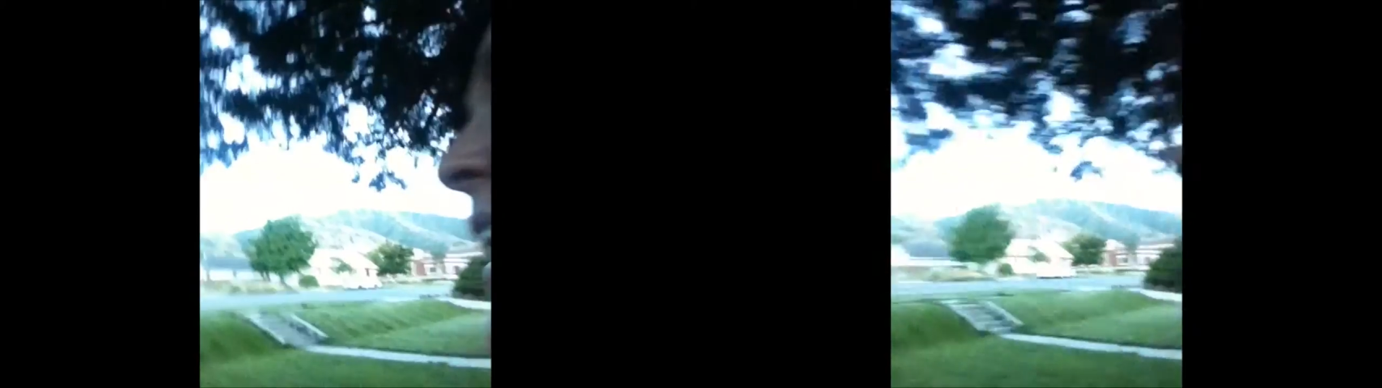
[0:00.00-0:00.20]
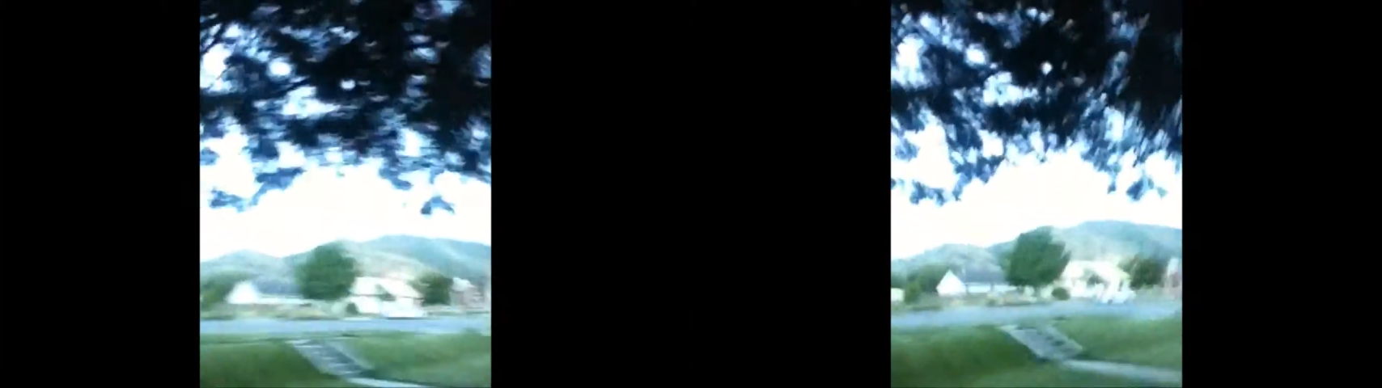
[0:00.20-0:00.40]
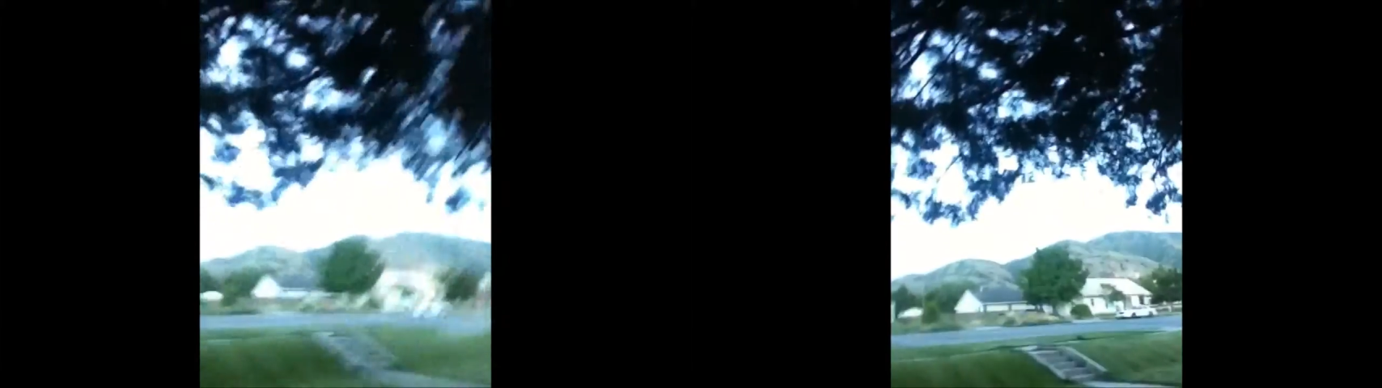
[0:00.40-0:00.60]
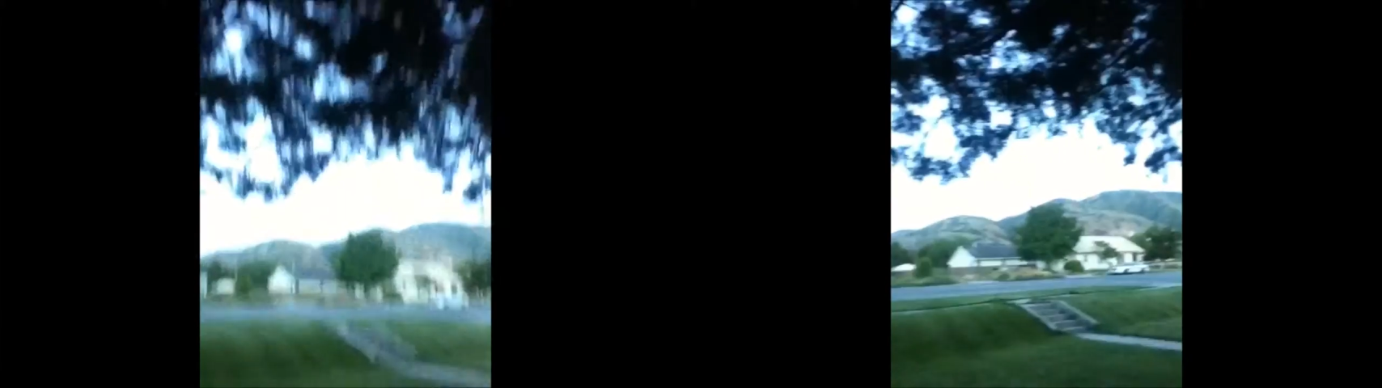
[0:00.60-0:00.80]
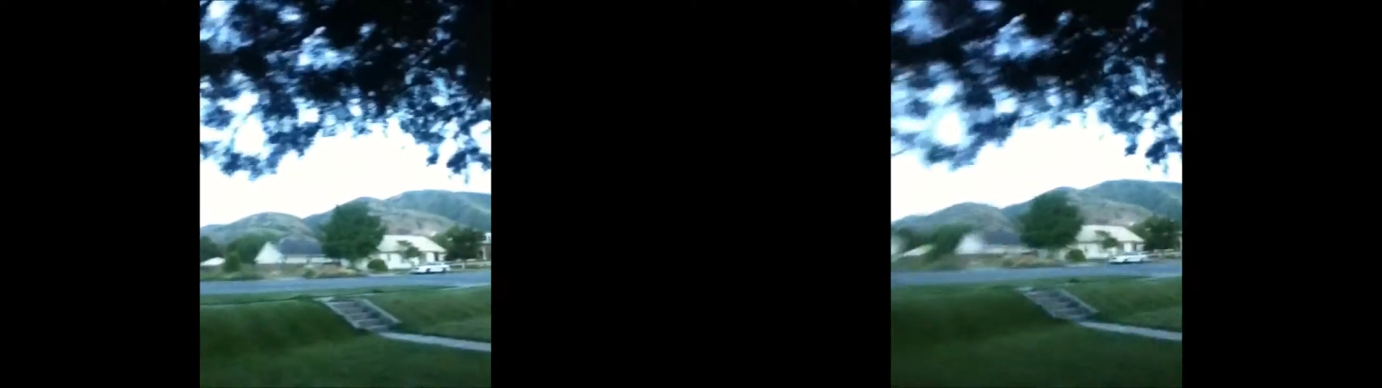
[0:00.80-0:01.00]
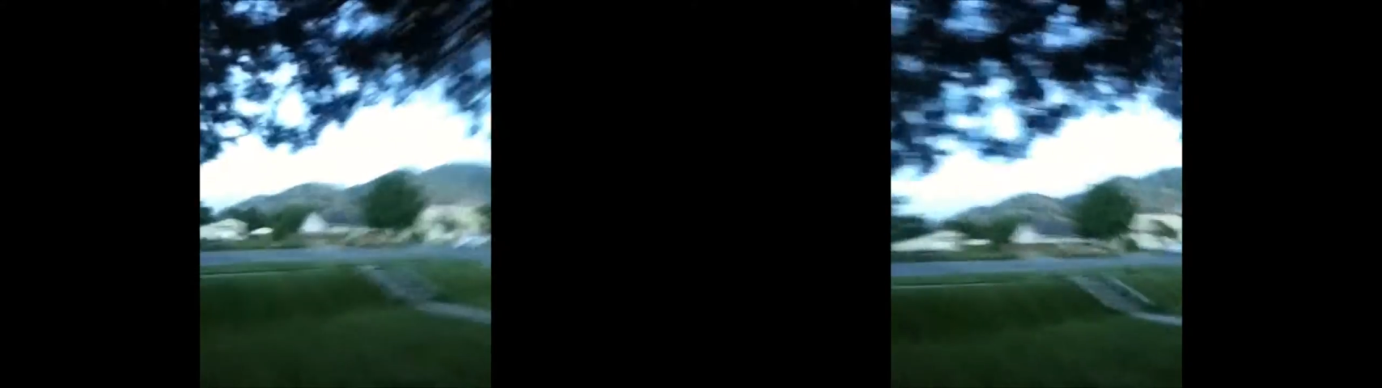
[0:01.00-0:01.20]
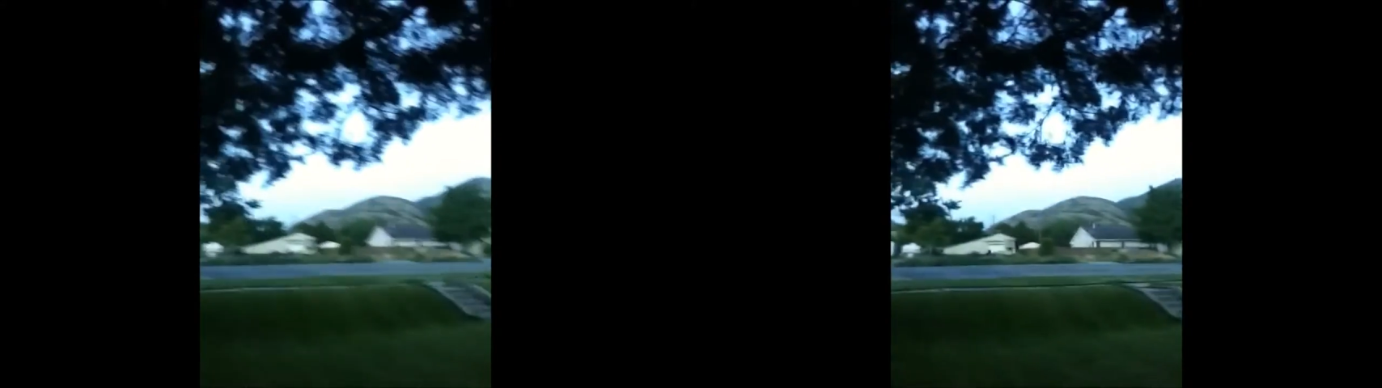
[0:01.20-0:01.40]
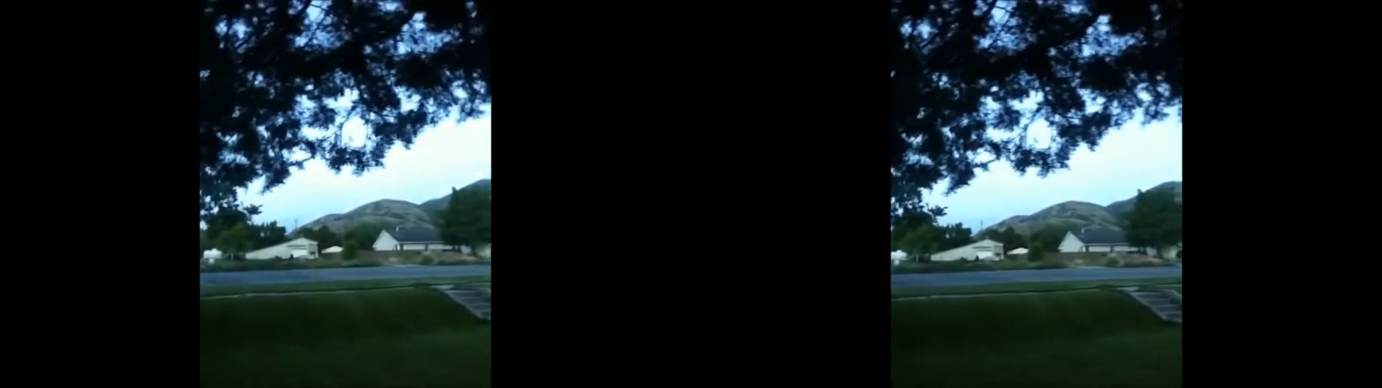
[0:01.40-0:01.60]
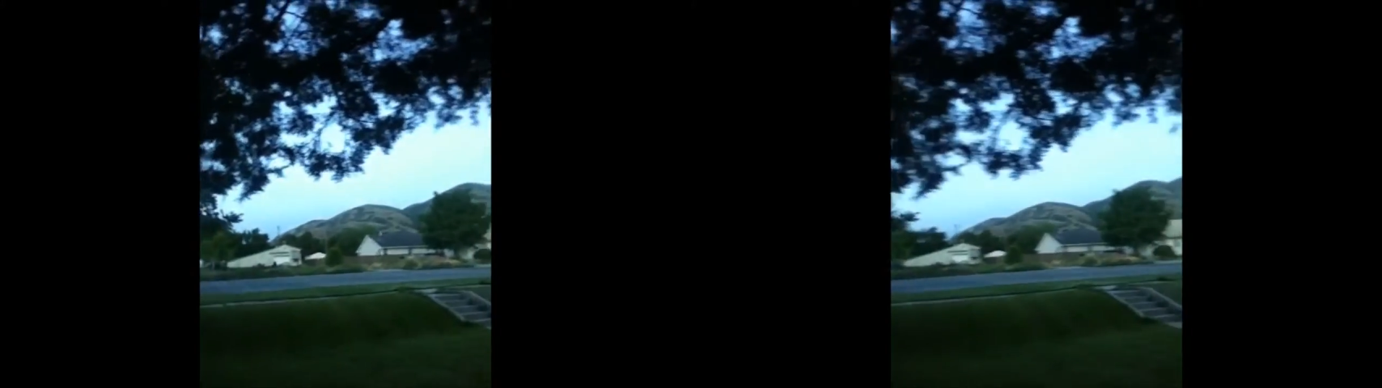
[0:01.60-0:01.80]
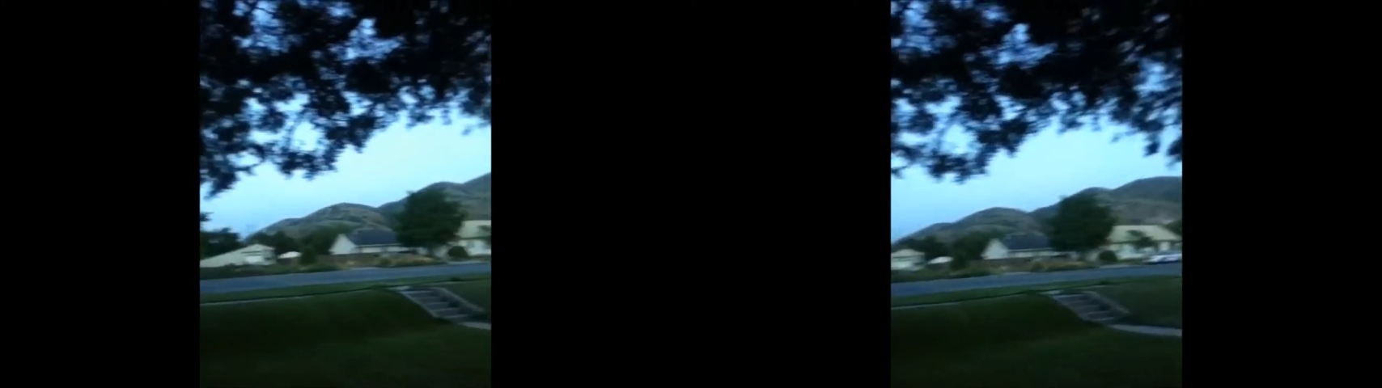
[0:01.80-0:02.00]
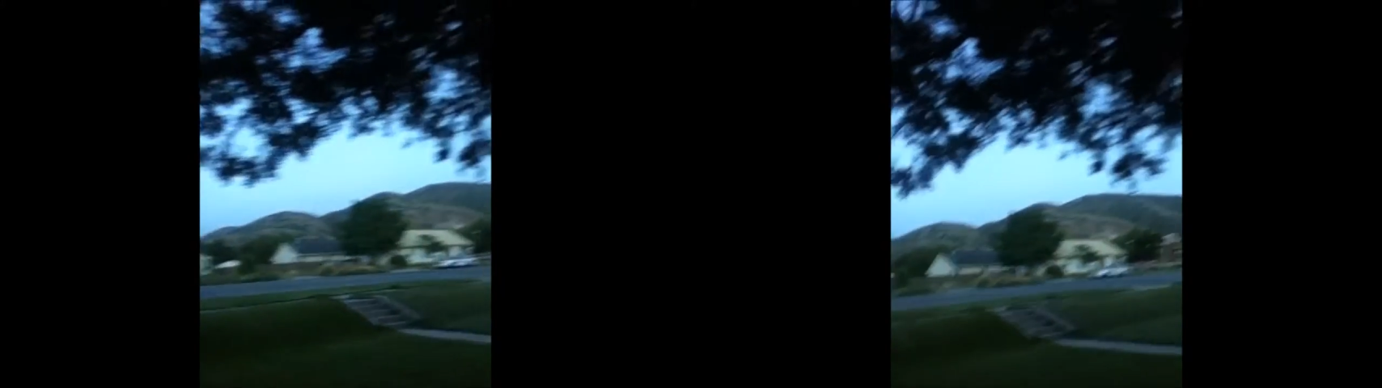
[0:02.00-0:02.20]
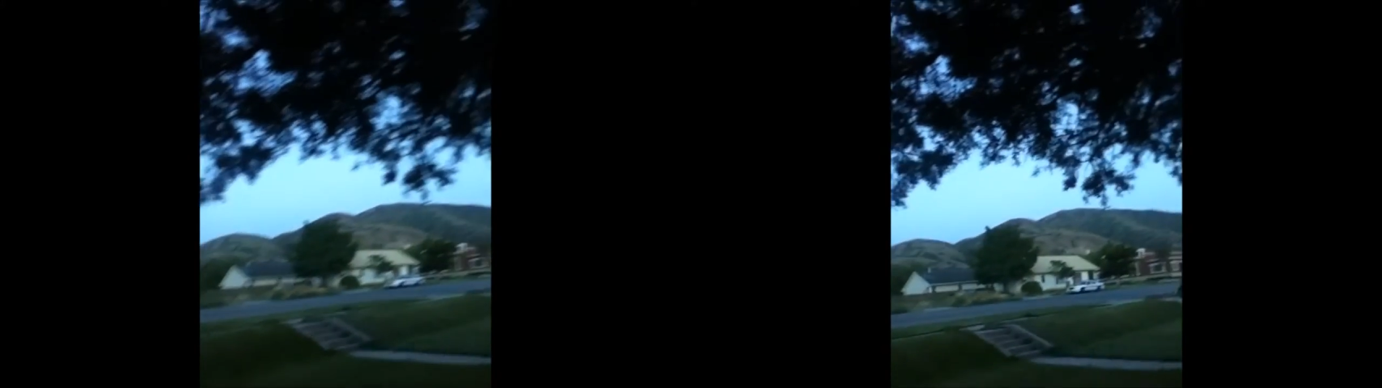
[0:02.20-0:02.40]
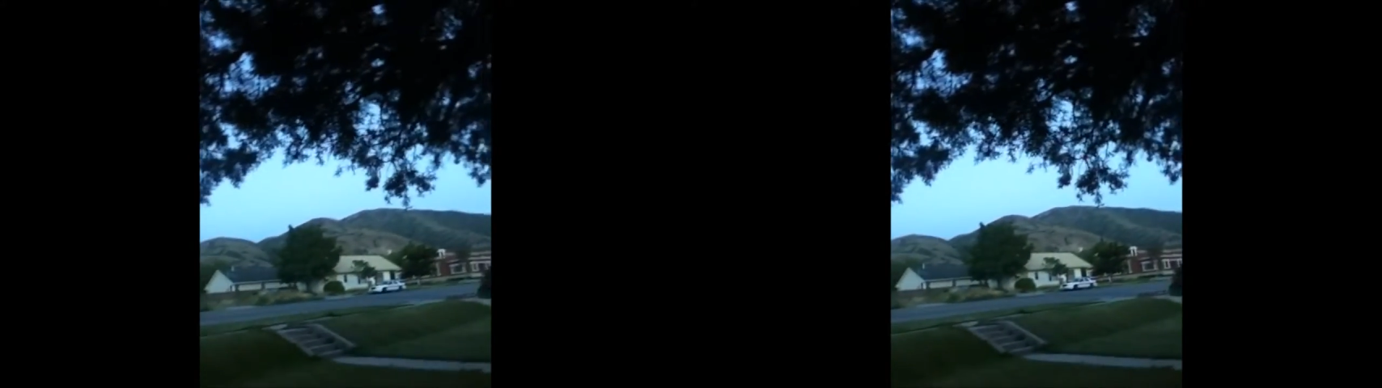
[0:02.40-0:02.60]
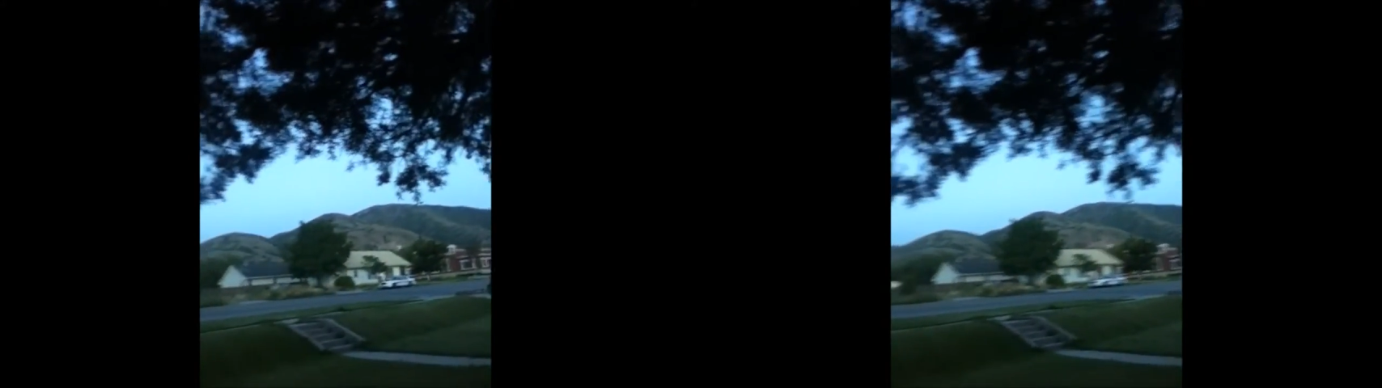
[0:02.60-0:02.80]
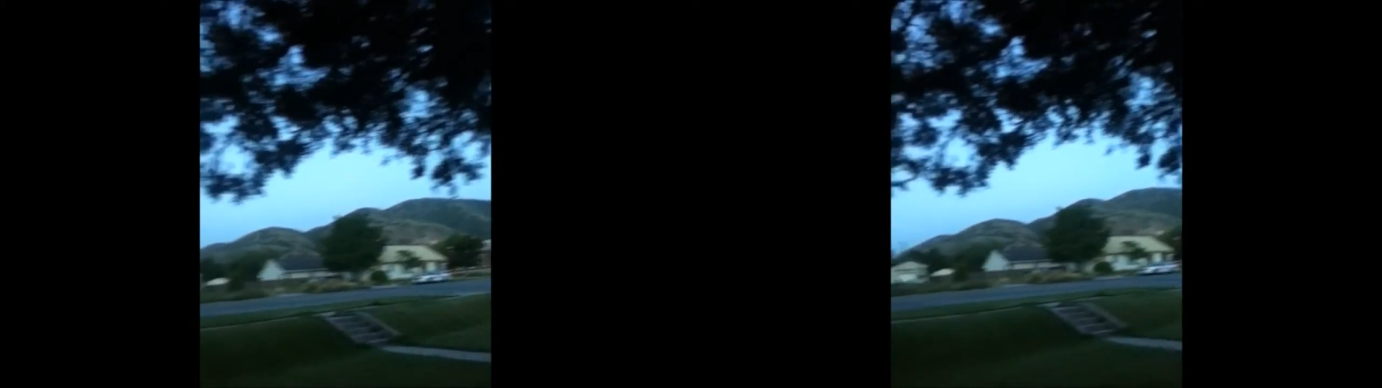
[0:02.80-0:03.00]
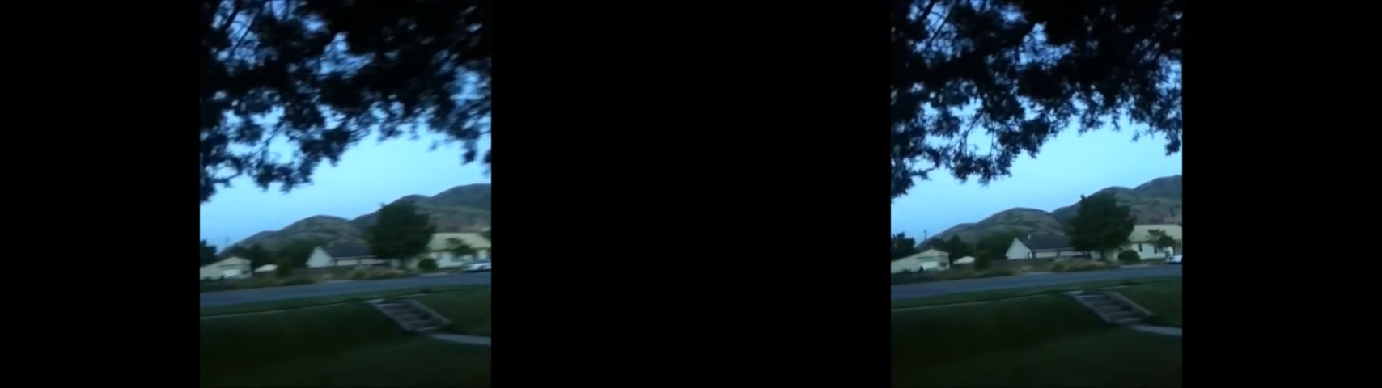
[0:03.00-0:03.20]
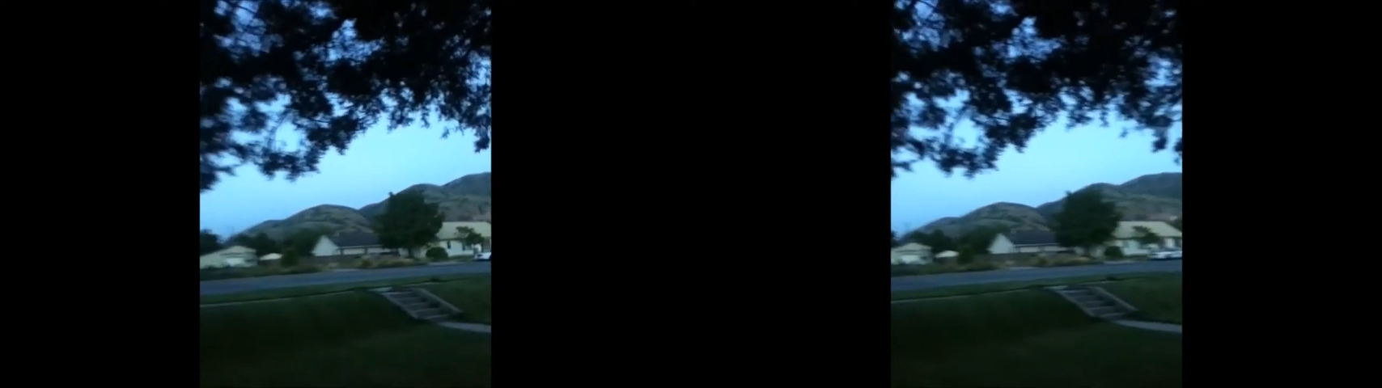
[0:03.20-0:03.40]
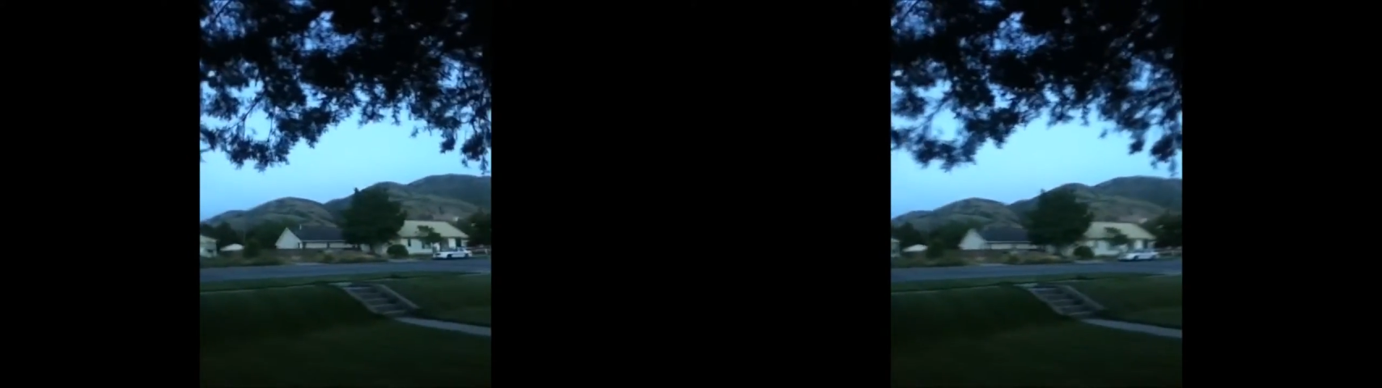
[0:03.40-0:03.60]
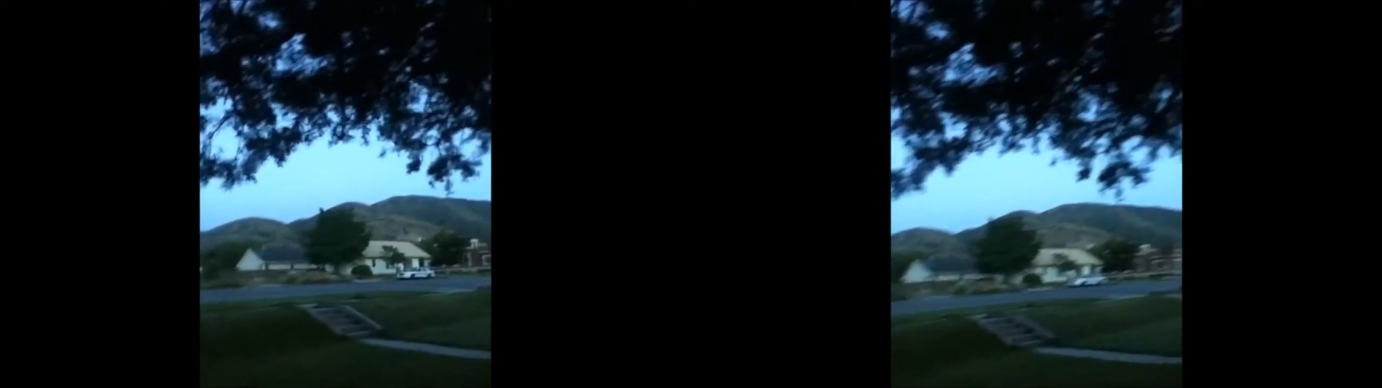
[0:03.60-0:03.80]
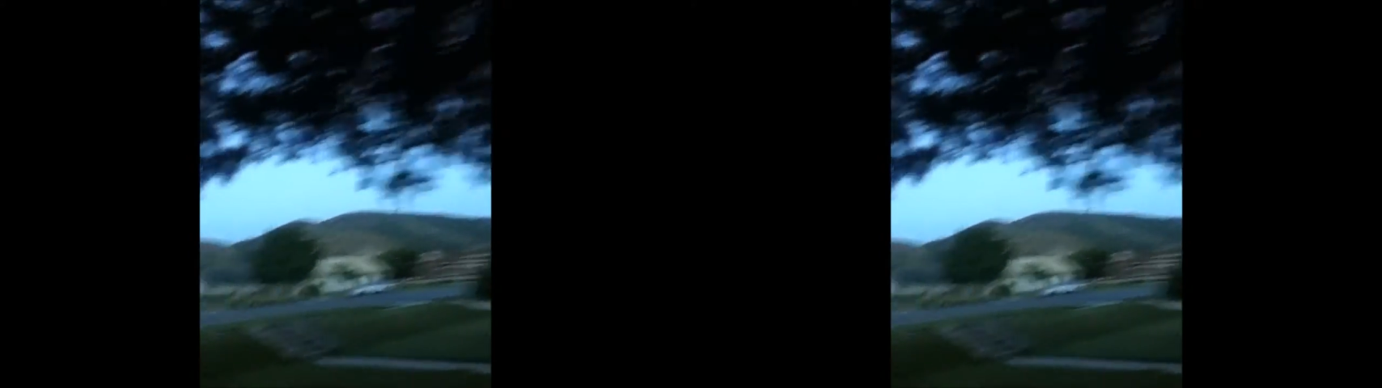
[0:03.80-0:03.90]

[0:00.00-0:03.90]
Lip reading: No face is visible, so there are no lips to read.